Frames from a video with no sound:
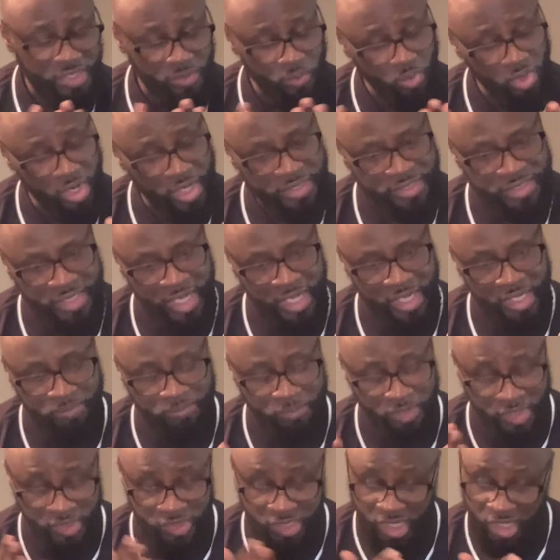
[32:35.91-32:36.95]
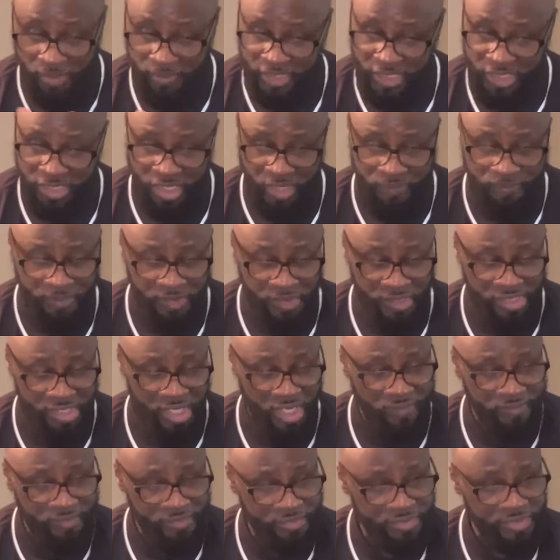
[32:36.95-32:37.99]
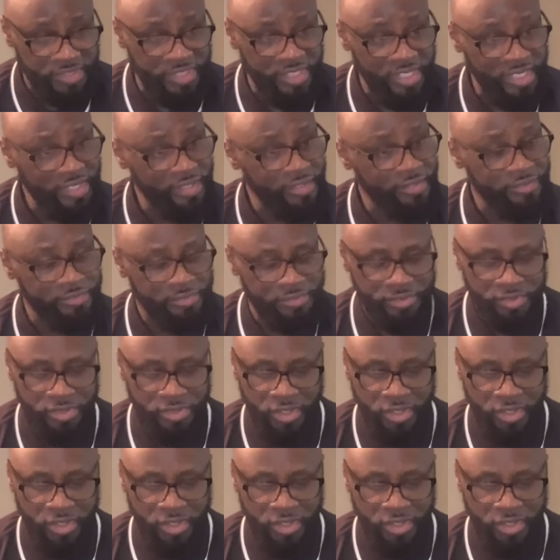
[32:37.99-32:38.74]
The ones that they're gonna be different levels in hell.